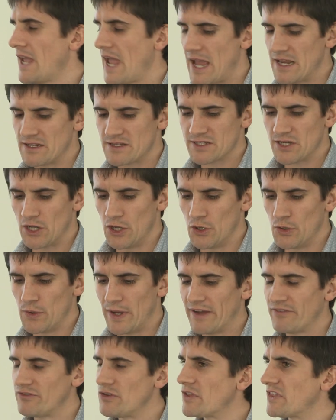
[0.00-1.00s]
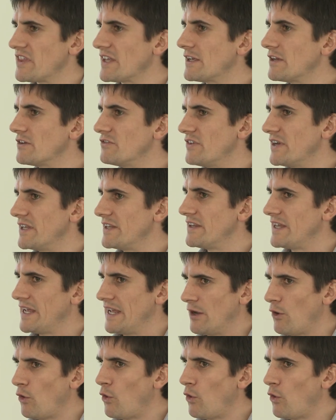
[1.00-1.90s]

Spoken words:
And so if you think of it there,